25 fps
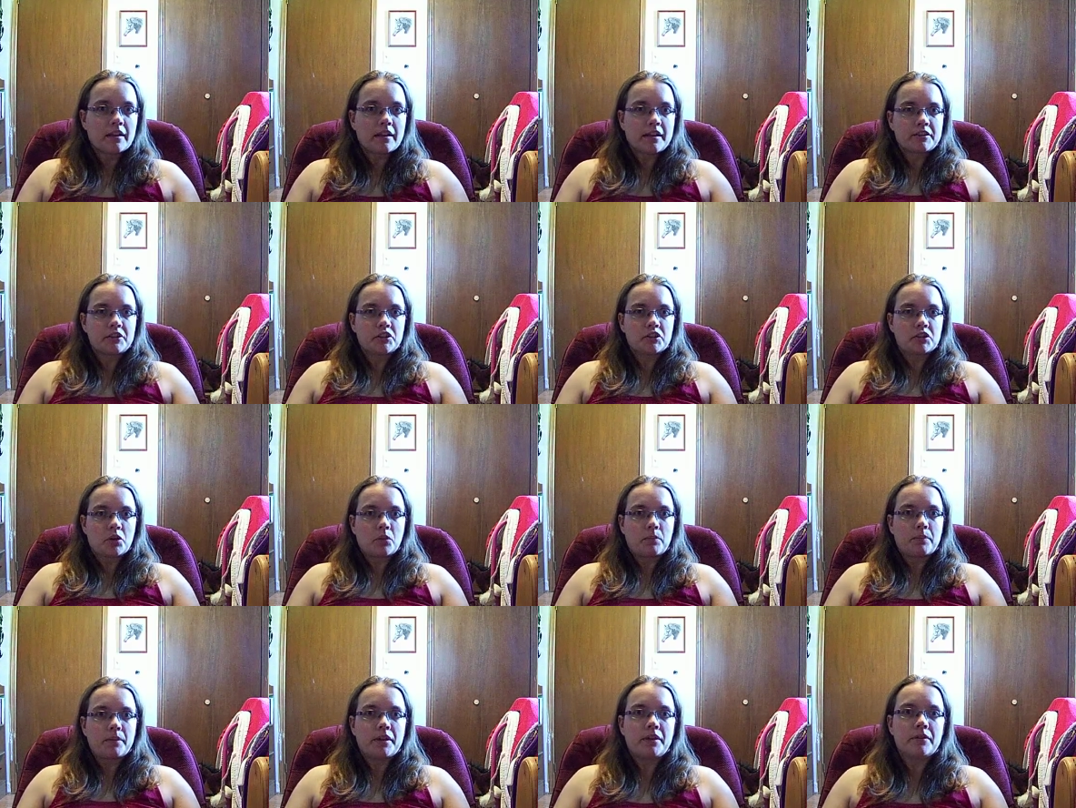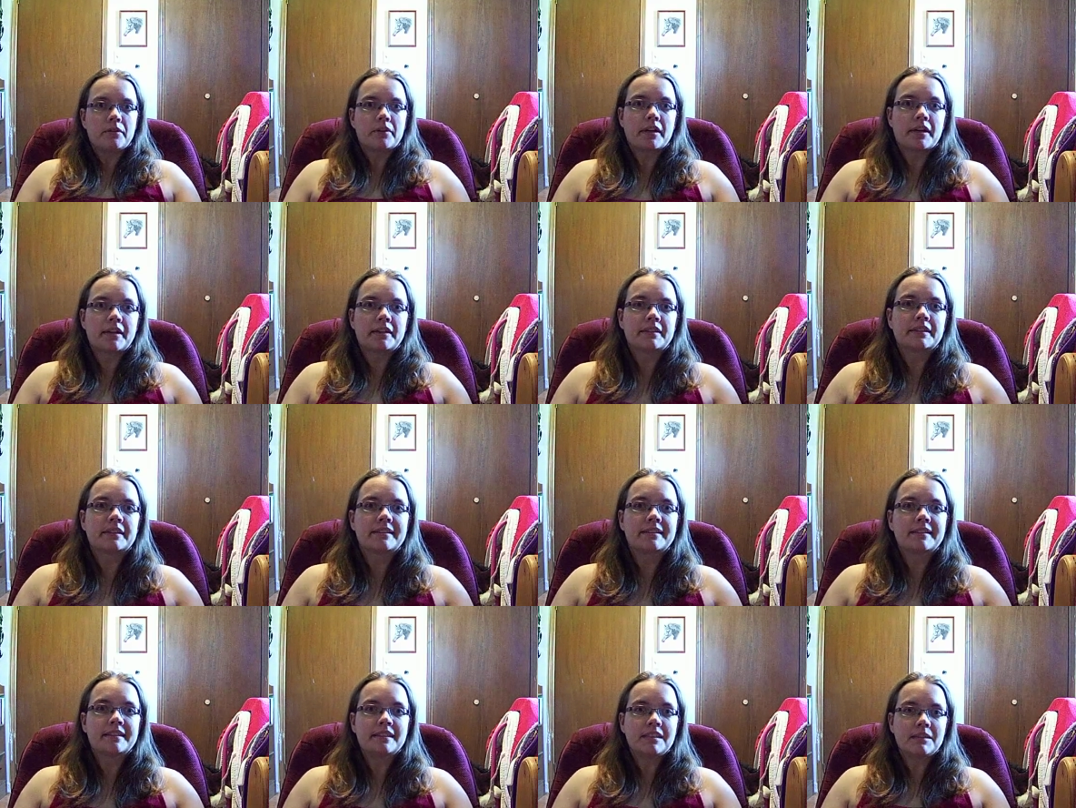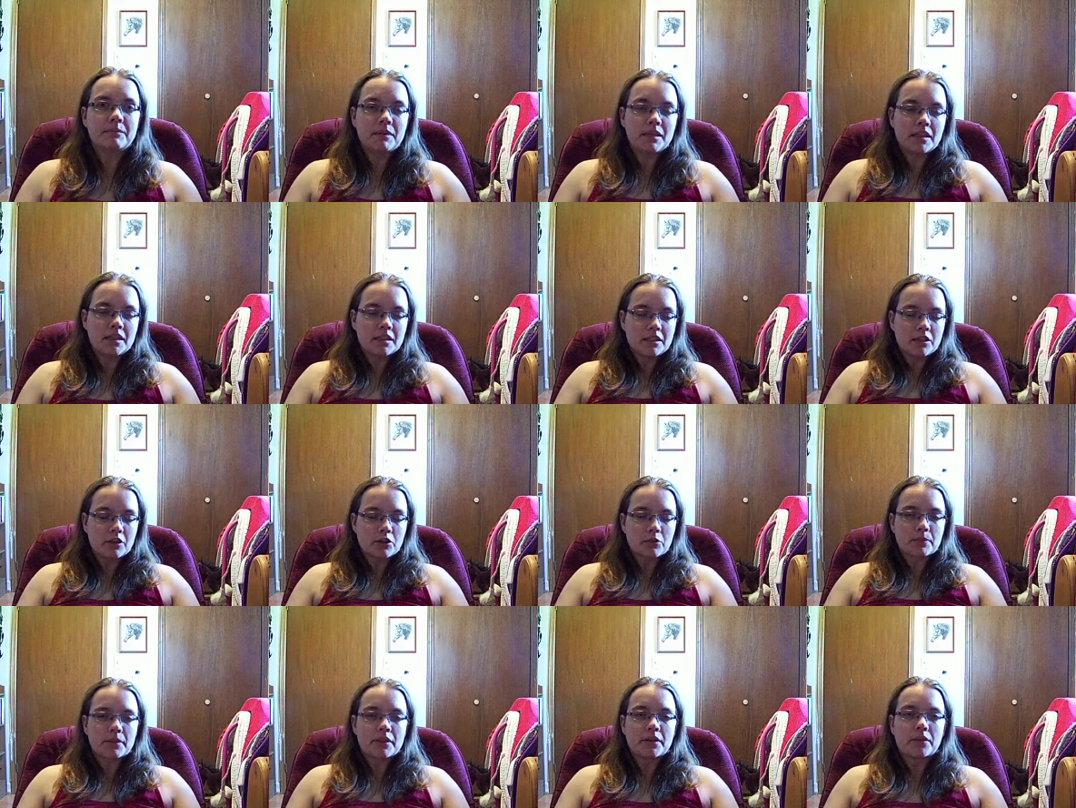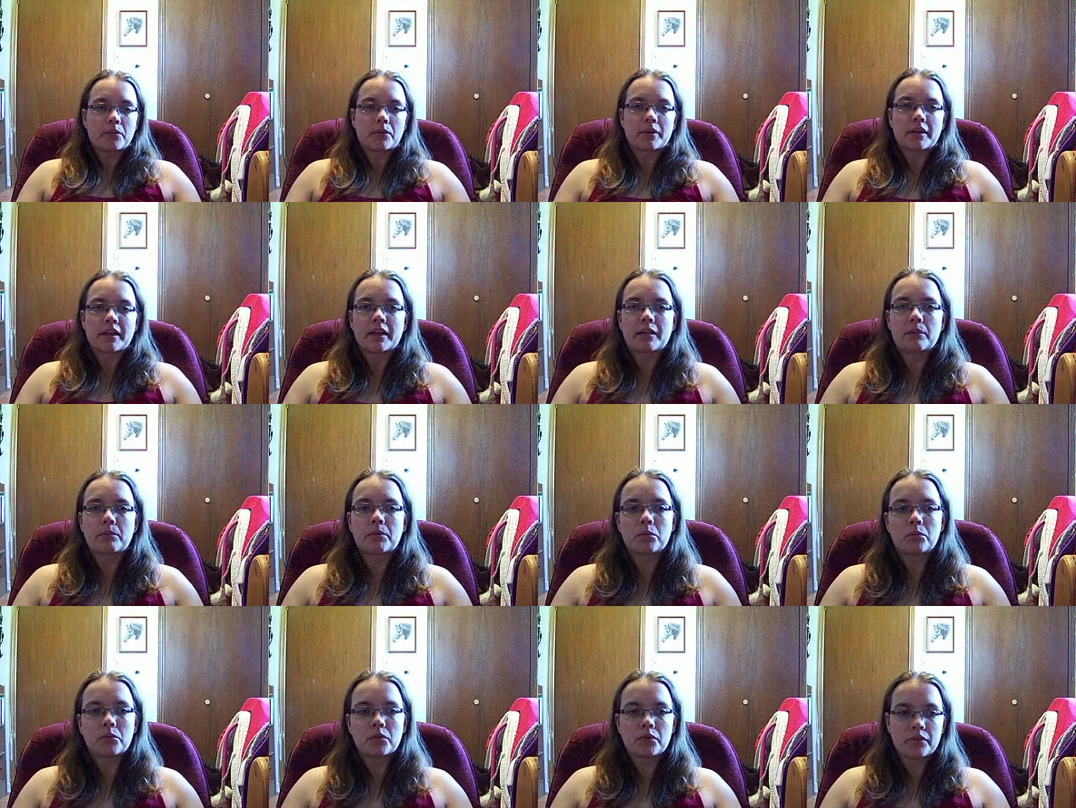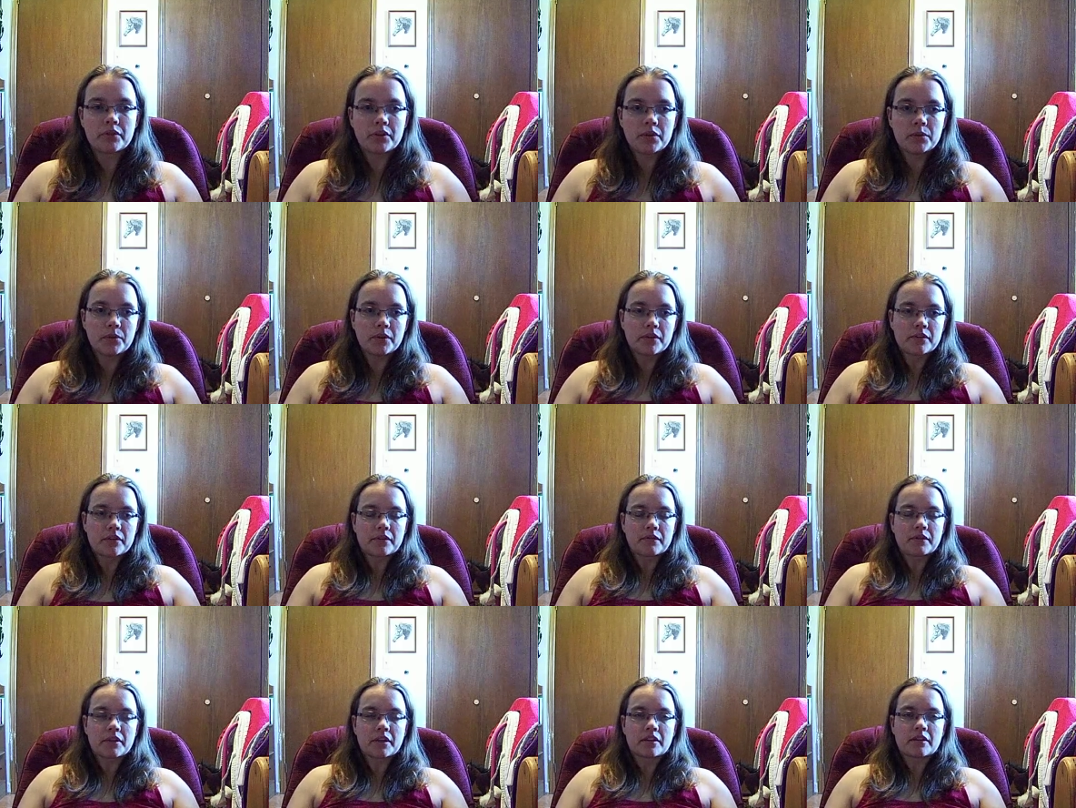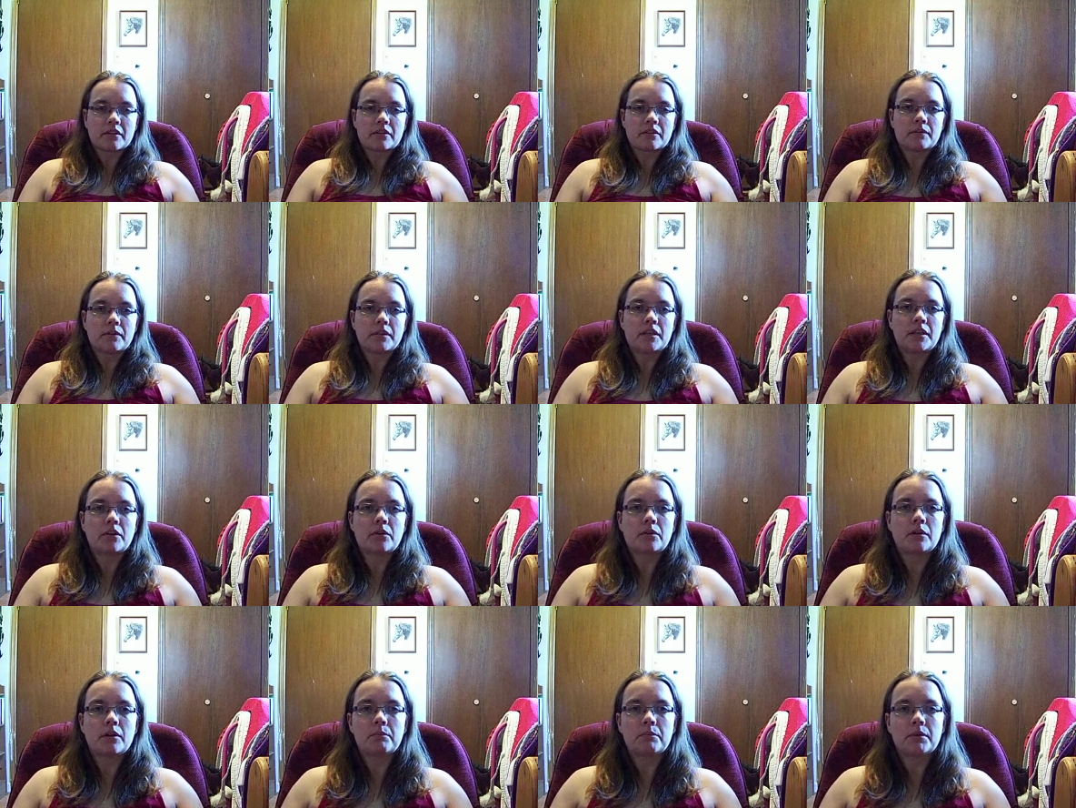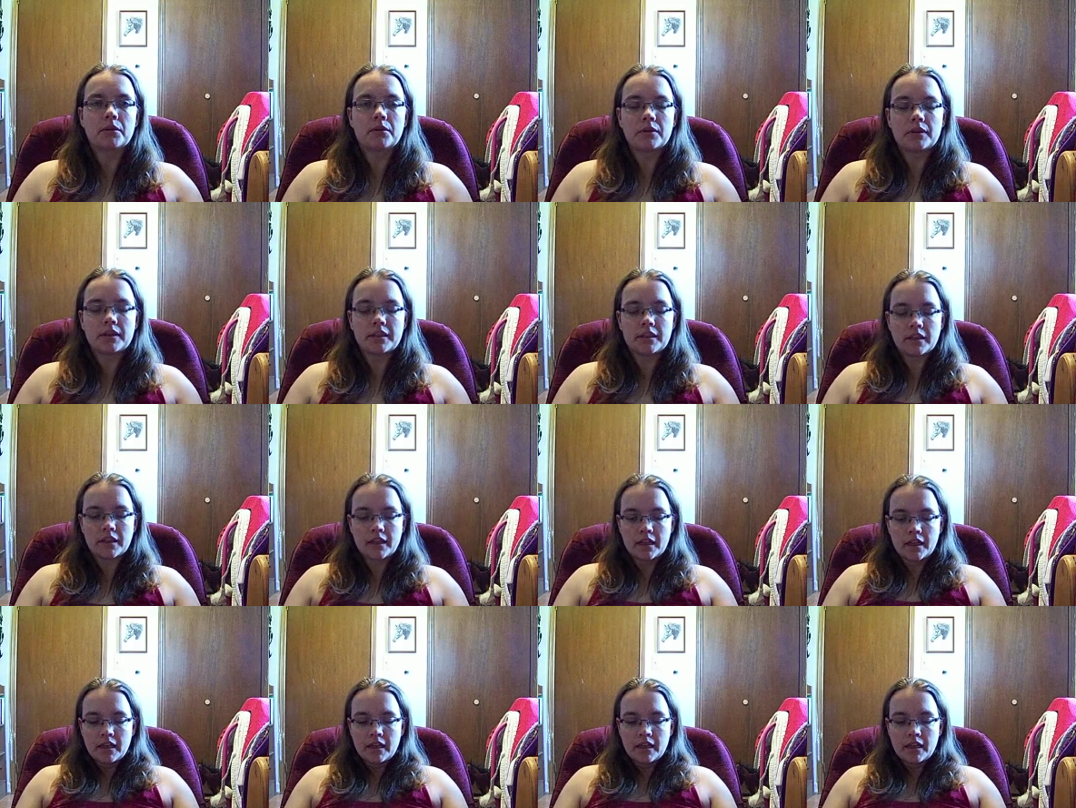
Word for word: I just hope that you guys can see me and hear me okay, but we'll see once I get this video uploaded.